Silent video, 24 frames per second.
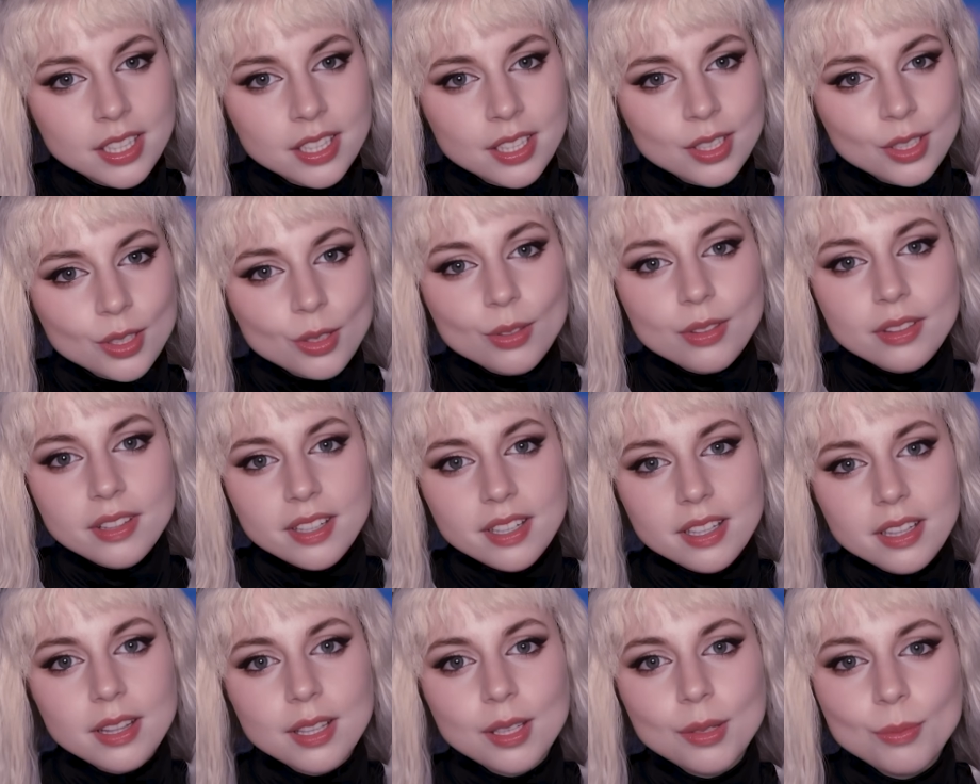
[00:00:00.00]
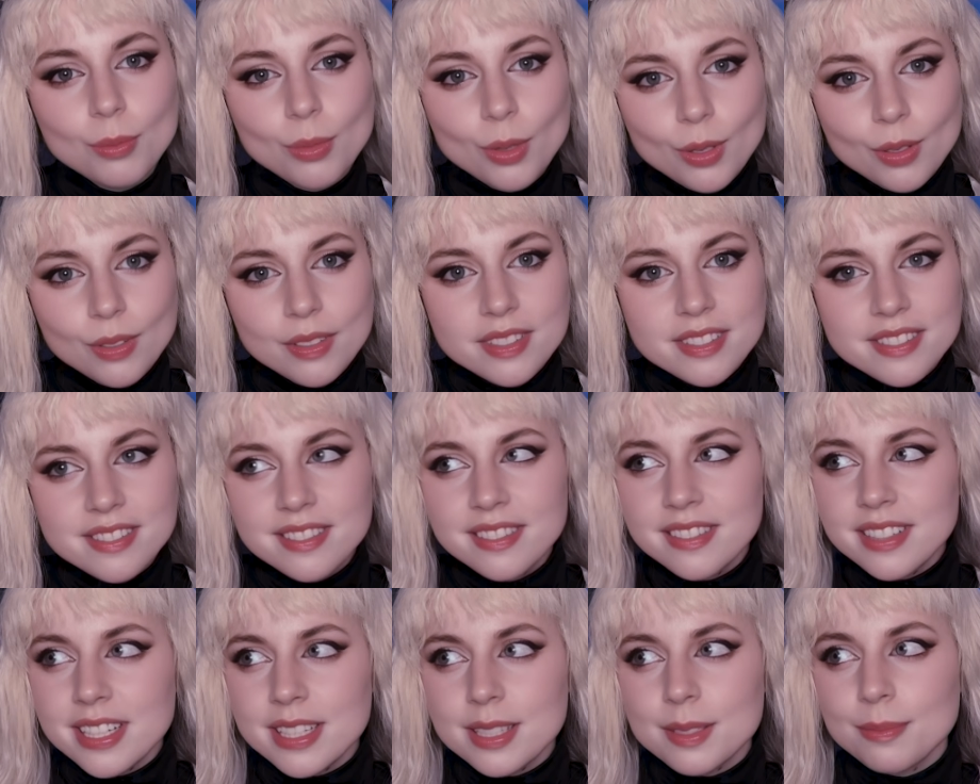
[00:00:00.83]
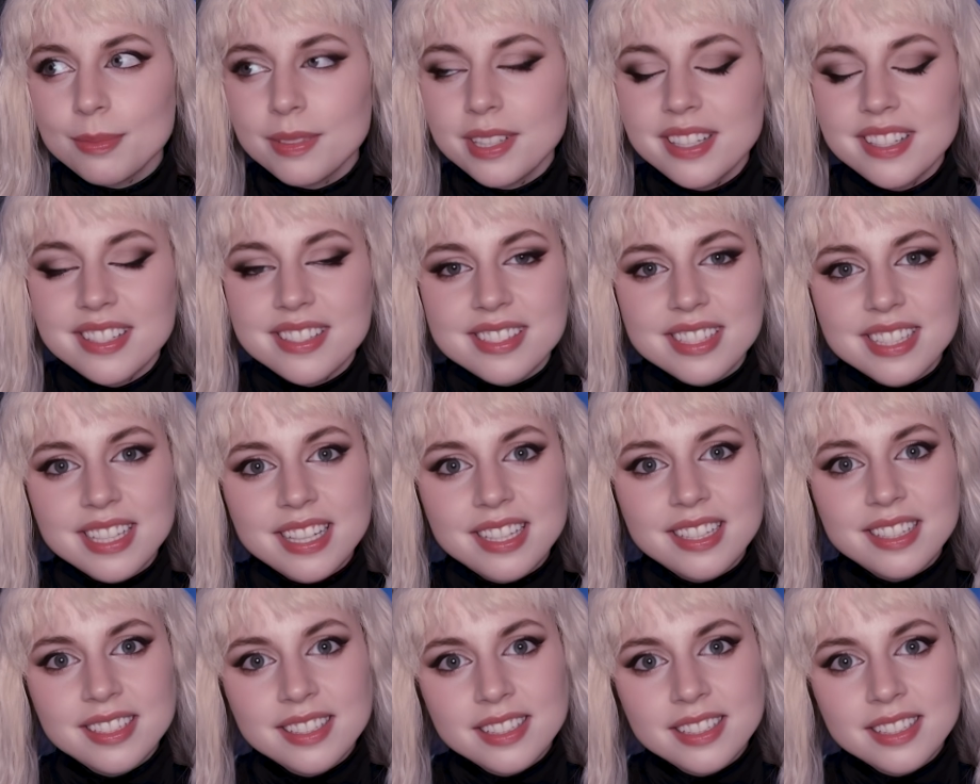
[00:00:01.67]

You think limbo is a nice place, huh?